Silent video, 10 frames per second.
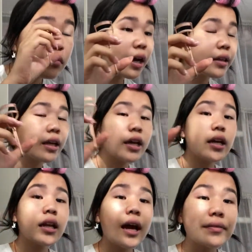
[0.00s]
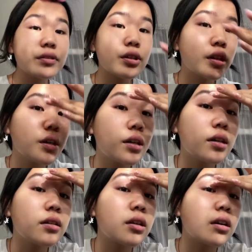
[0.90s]
and then
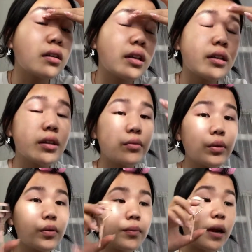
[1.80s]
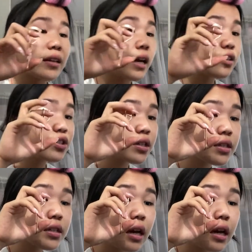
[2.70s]
after curling the root of my lashes,